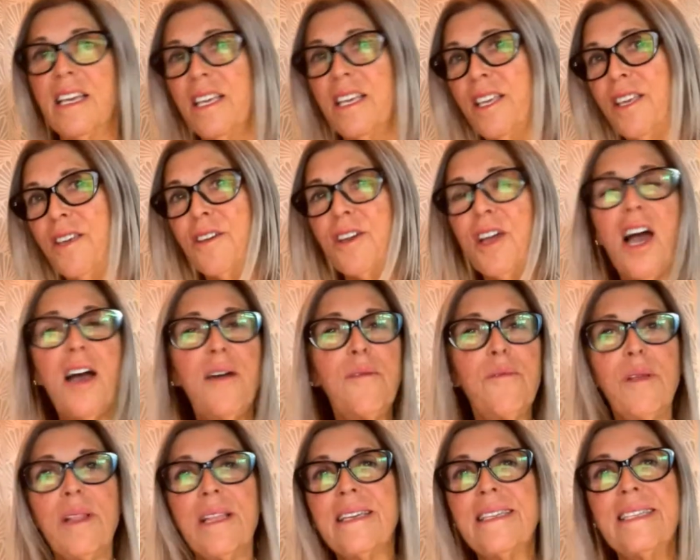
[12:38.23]
You can't
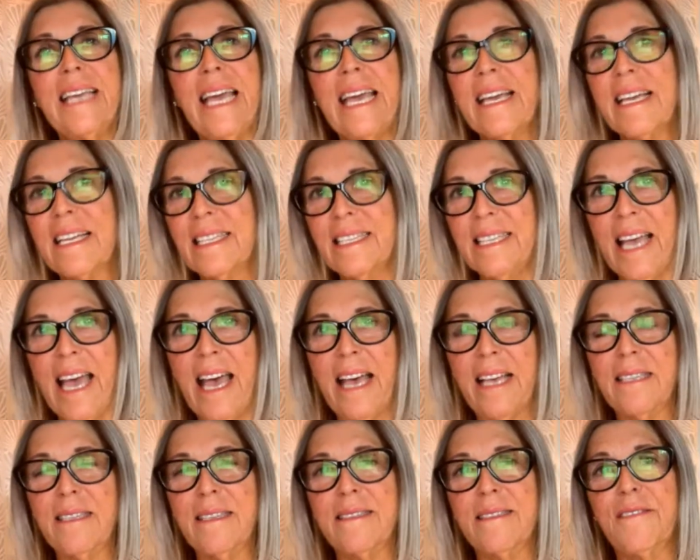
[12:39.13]
really take a
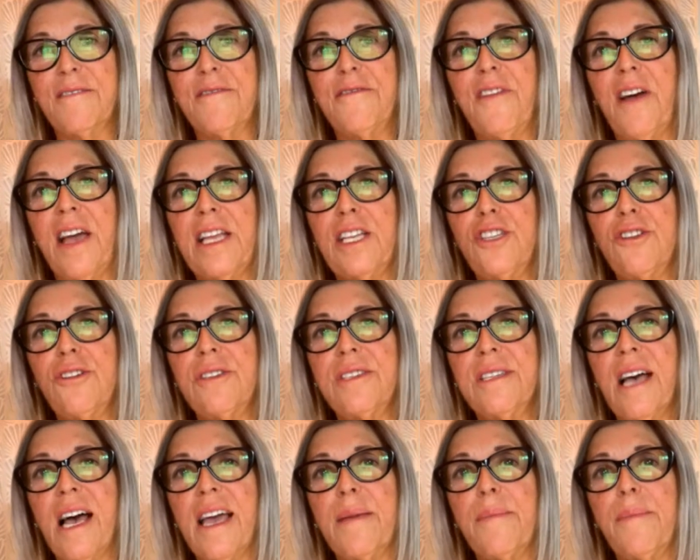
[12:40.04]
test to find your
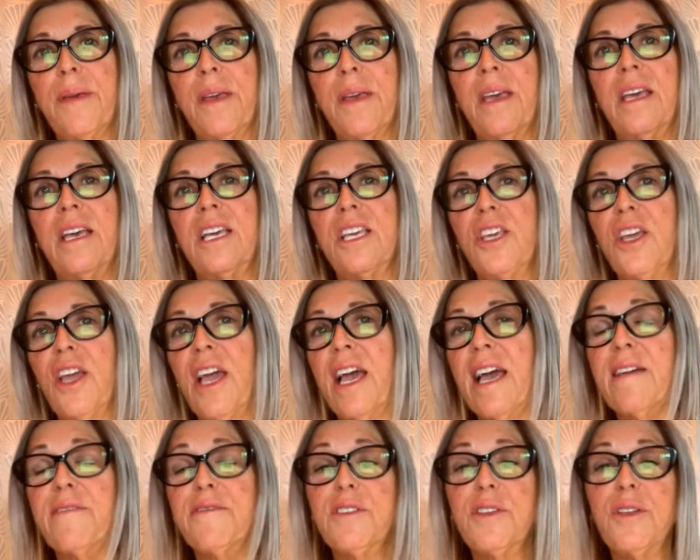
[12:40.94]
type. You
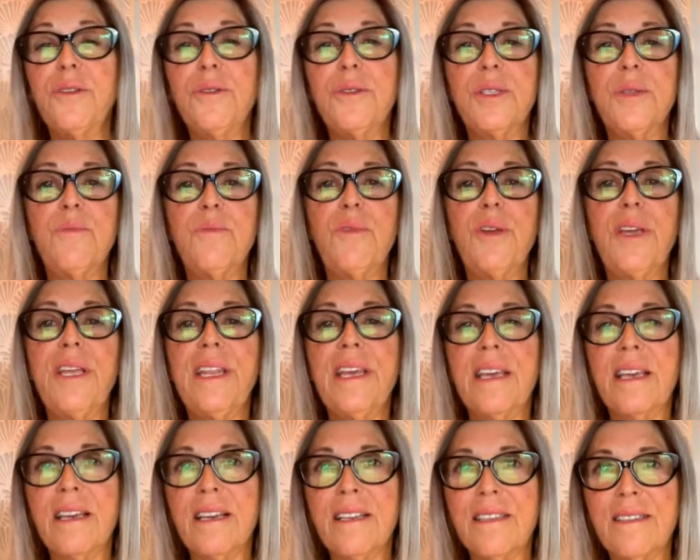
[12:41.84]
have to do some
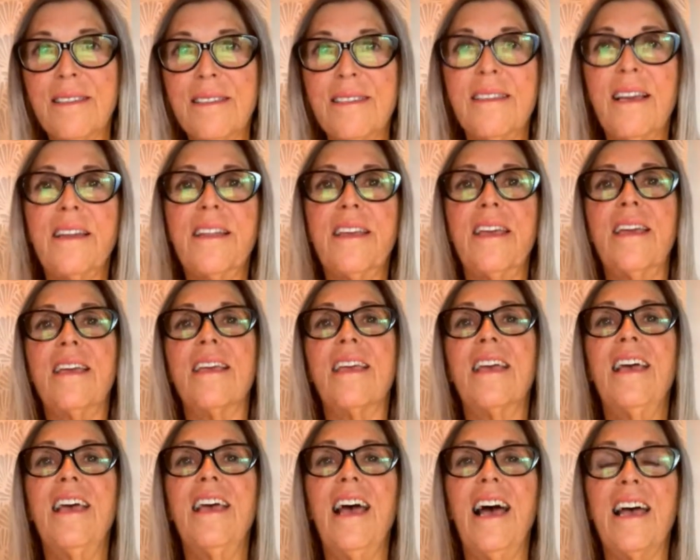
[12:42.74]
reading and studying,
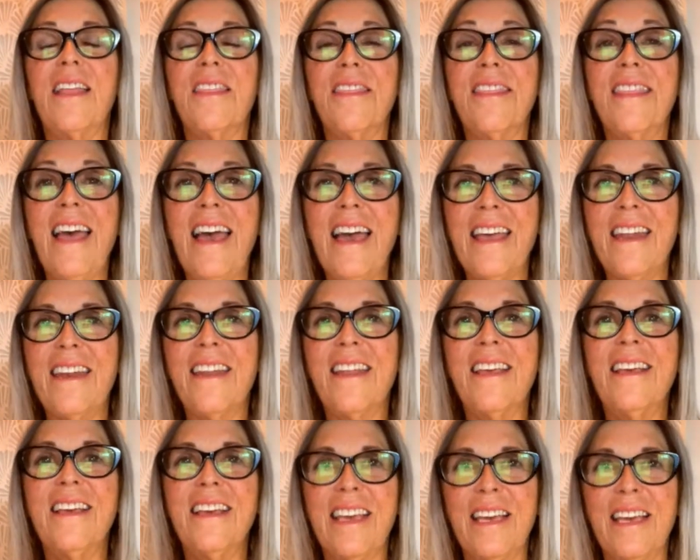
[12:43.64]
and then
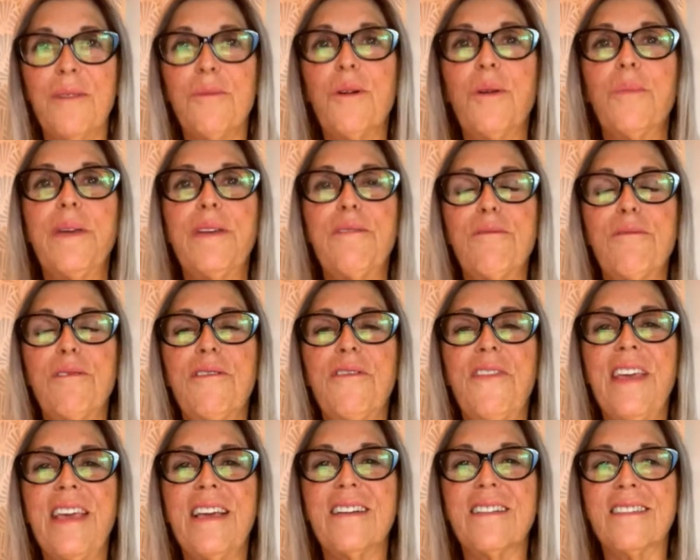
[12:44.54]
it will be
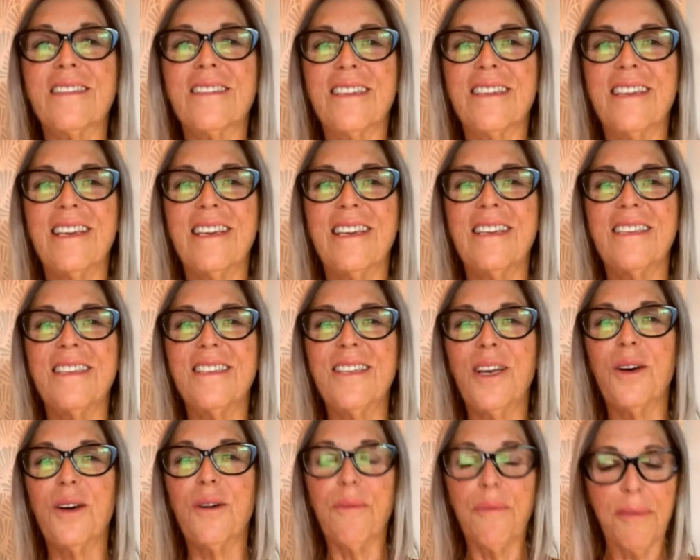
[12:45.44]
revealed.
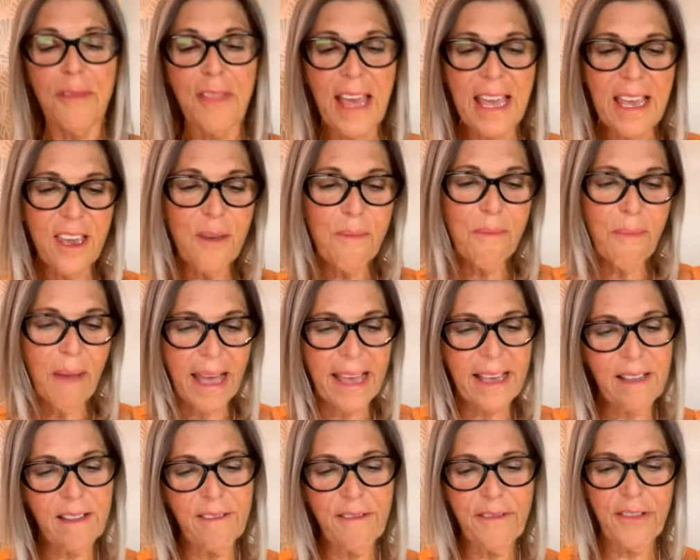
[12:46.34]
So thank you,
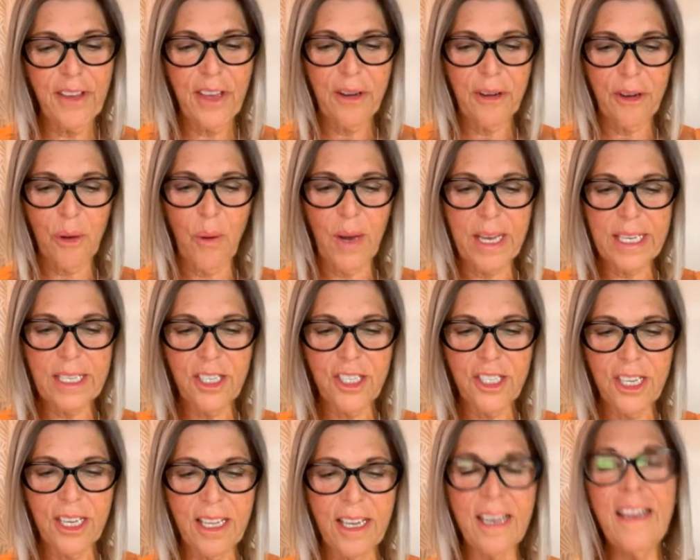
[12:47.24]
Michael, for your
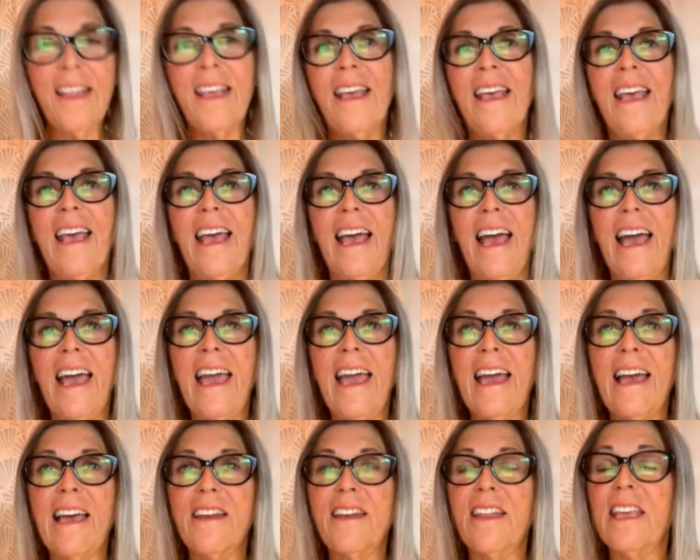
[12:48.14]
question.
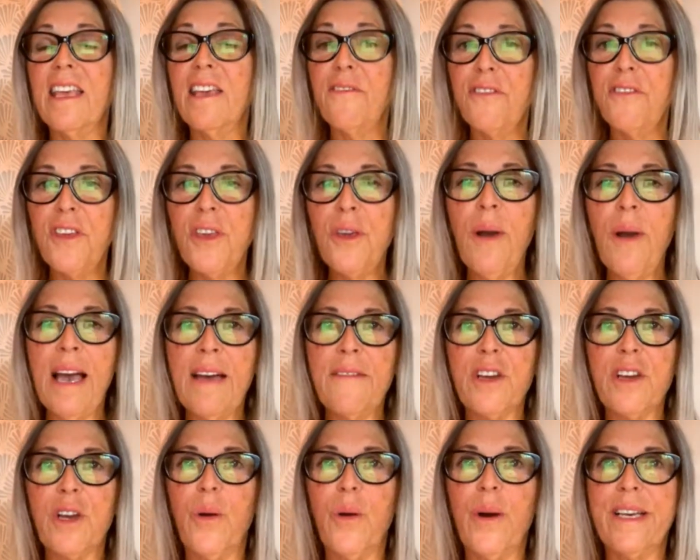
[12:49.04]
And if you
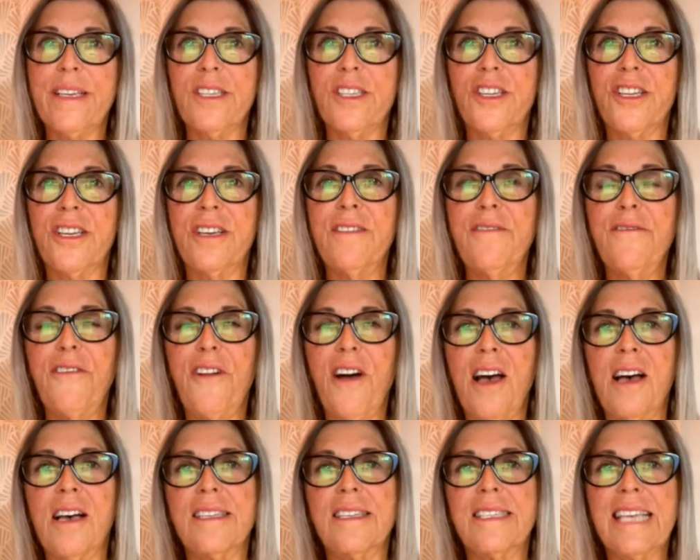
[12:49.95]
have a question for
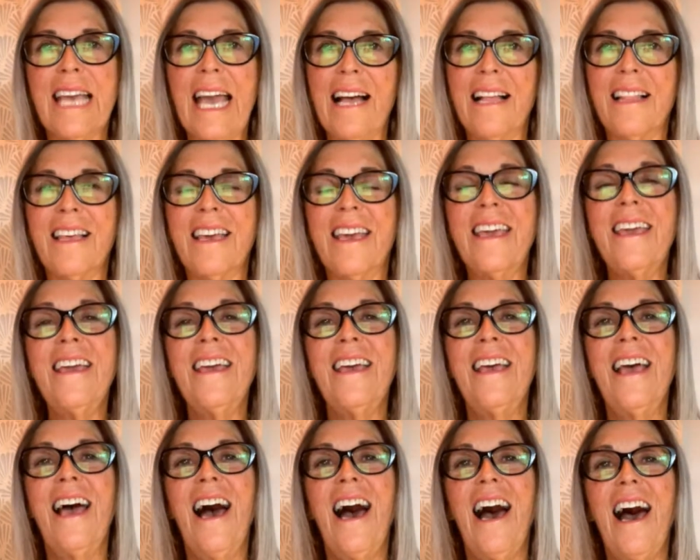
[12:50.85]
Ask Ali,
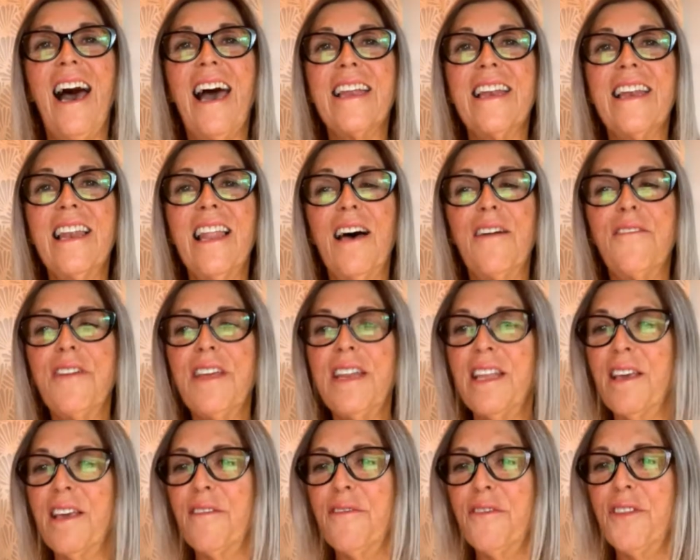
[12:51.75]
I'd love
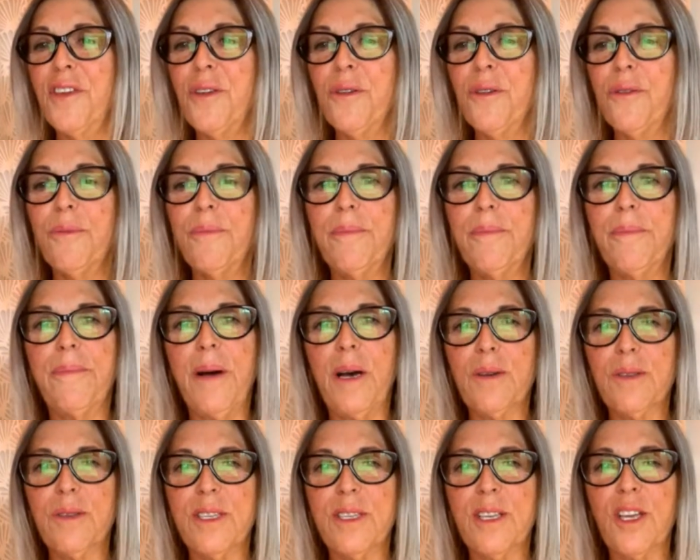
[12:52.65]
it if you
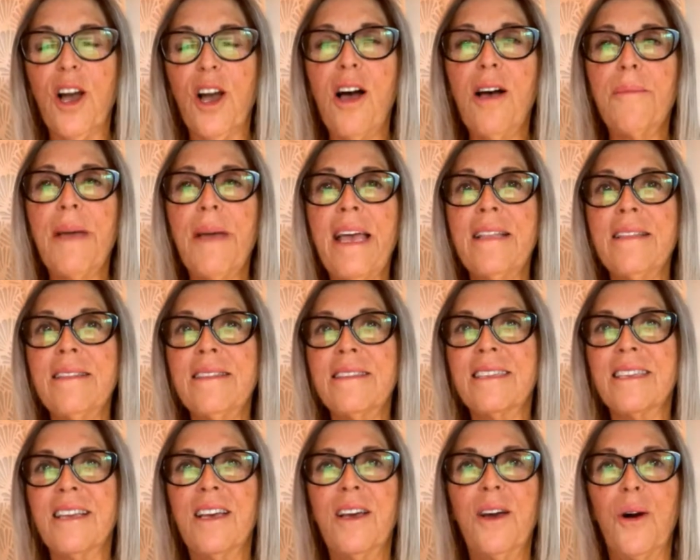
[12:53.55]
post a
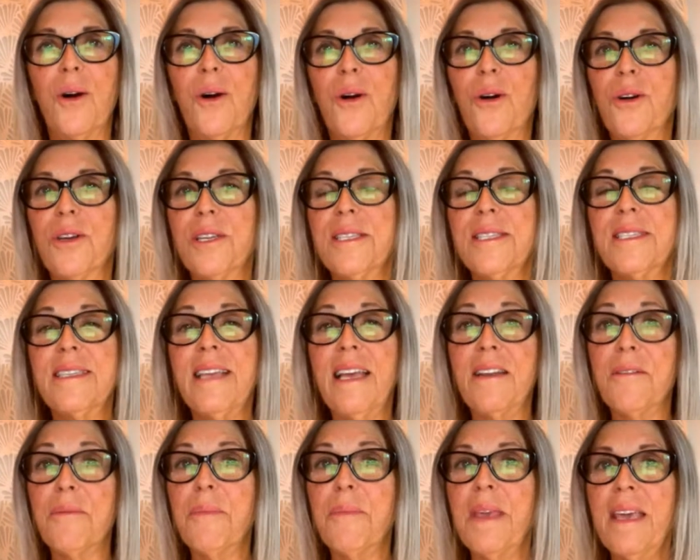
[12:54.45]
comment or
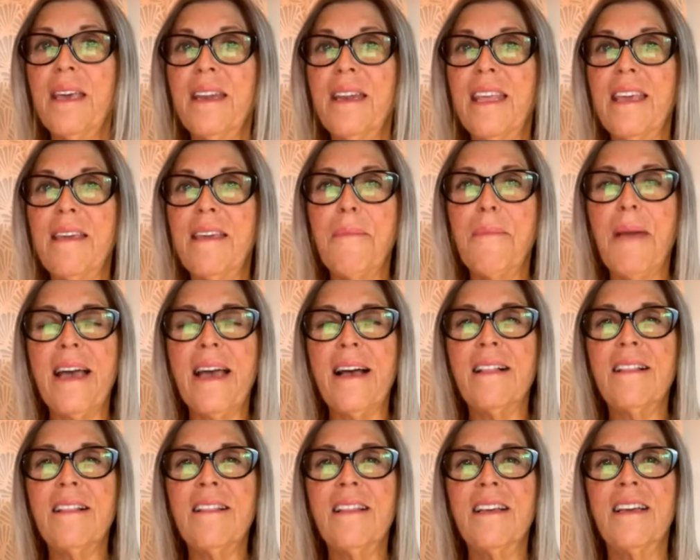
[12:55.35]
send me an
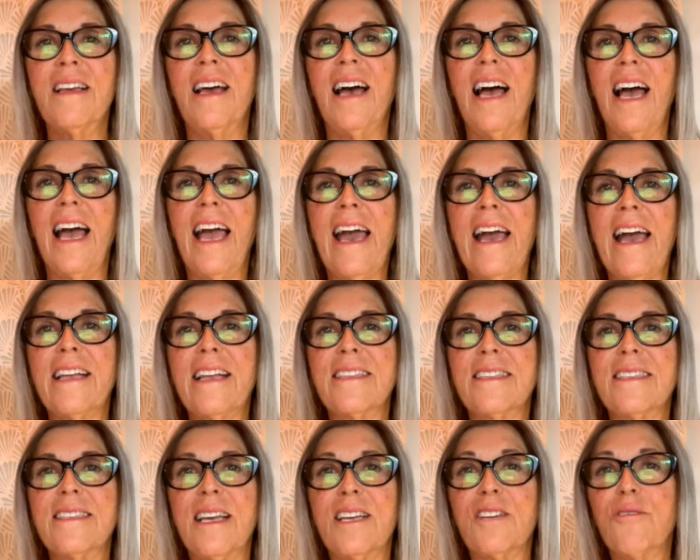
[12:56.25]
email
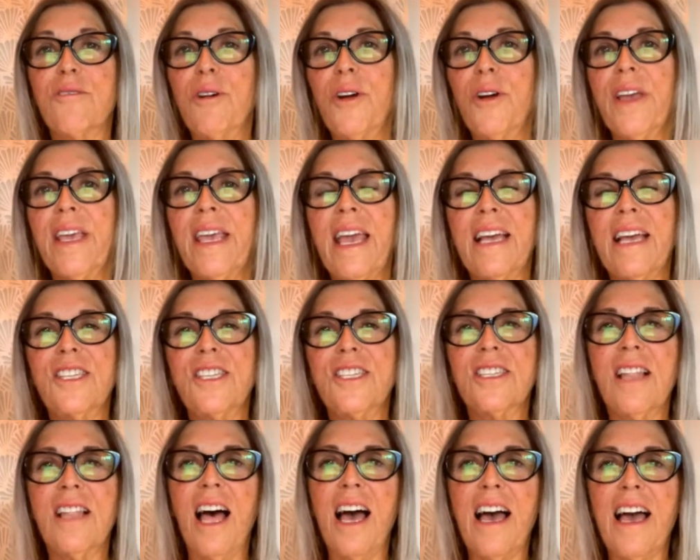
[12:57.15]
at
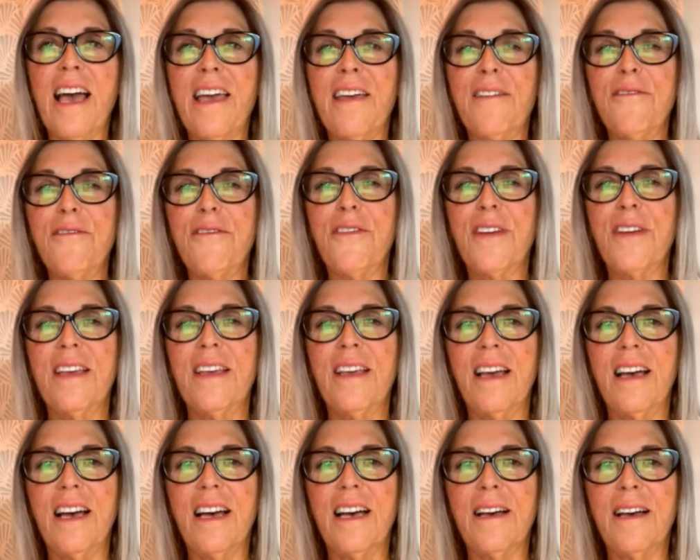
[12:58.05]
growingedgelive
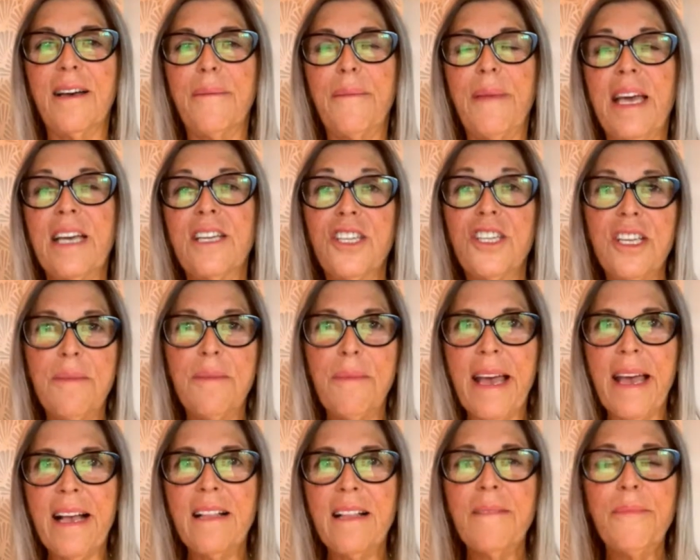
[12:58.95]
at
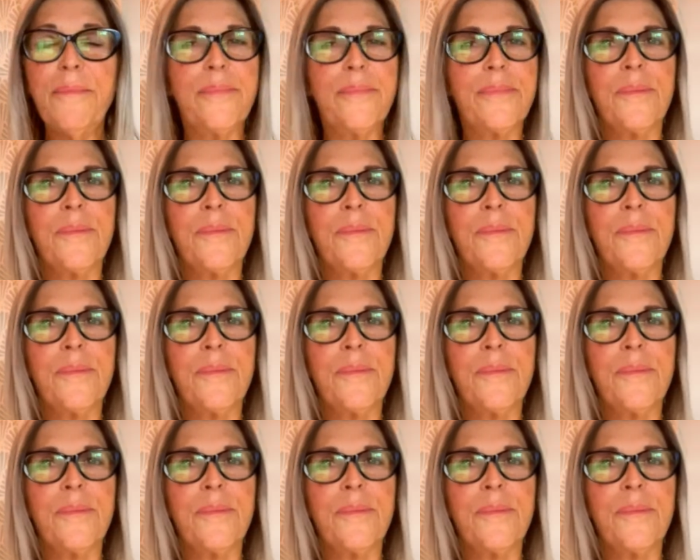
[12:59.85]
Gmail,